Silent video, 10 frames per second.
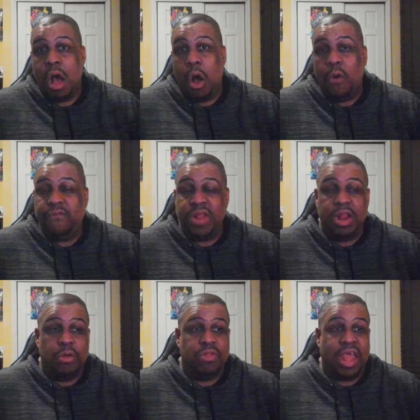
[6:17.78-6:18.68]
Hopefully,
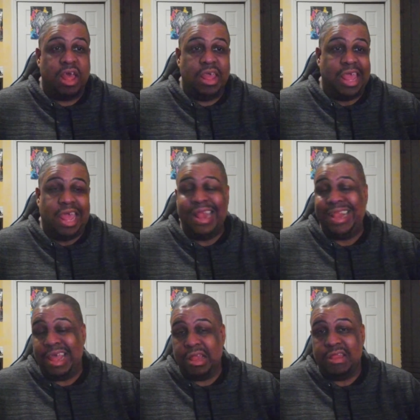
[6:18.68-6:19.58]
those that couldn't get
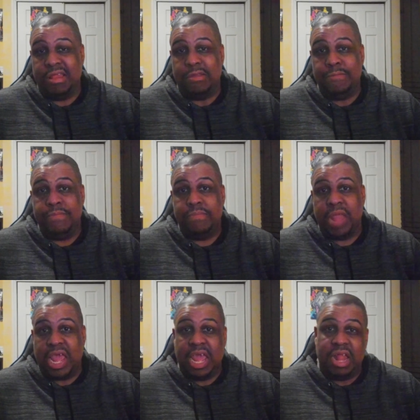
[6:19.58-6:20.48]
the other system,
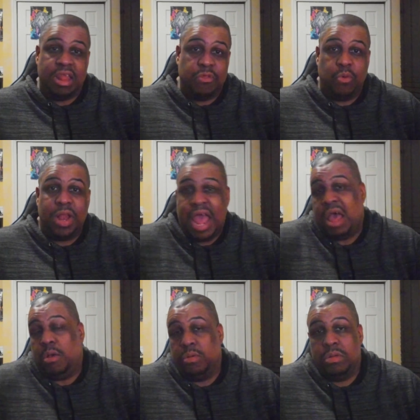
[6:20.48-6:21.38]
they can get this one
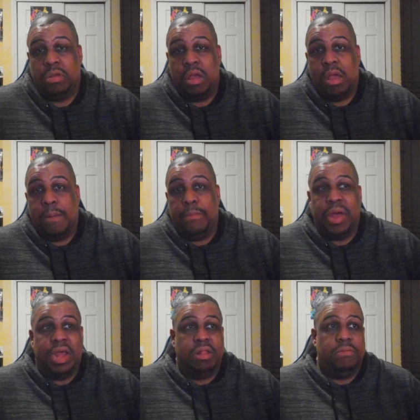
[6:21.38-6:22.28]
now.
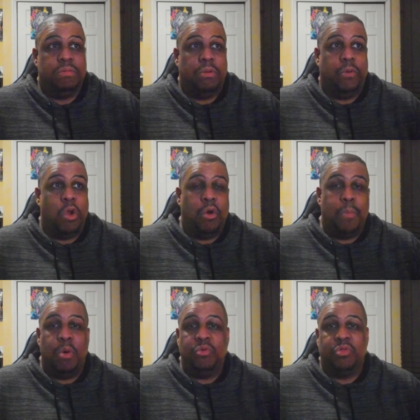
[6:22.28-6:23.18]
But we're
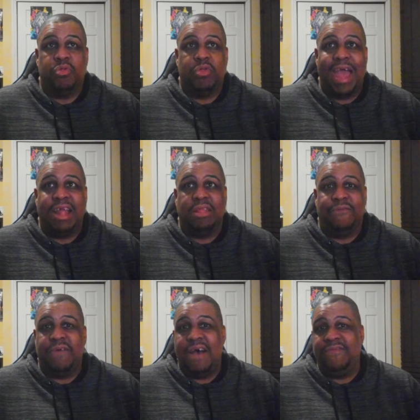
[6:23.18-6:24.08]
almost at the
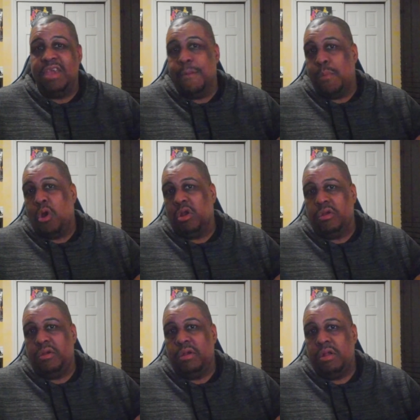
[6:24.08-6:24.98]
five-year
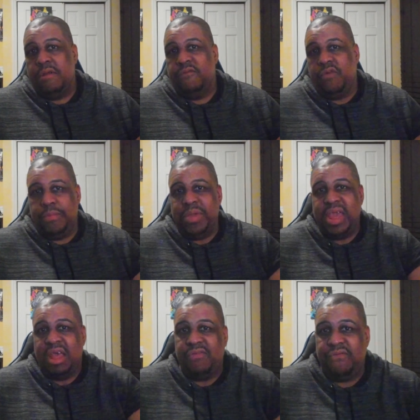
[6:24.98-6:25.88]
marker for the P
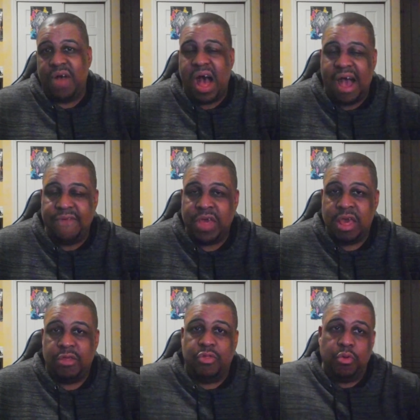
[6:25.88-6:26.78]
S five.
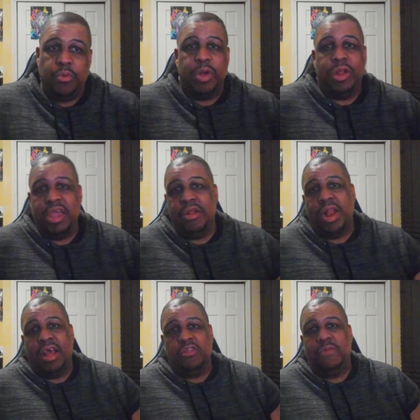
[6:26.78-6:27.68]
Soon, we're going to hear an
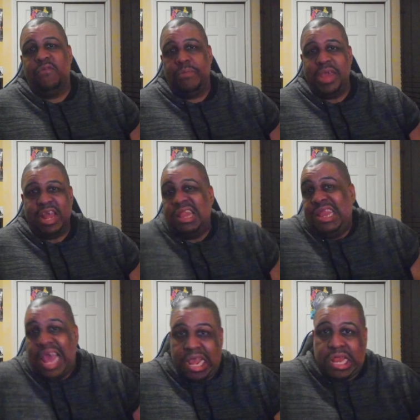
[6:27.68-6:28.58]
announcement for the P S
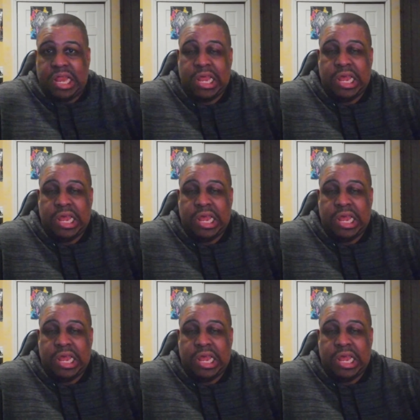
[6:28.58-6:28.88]
six.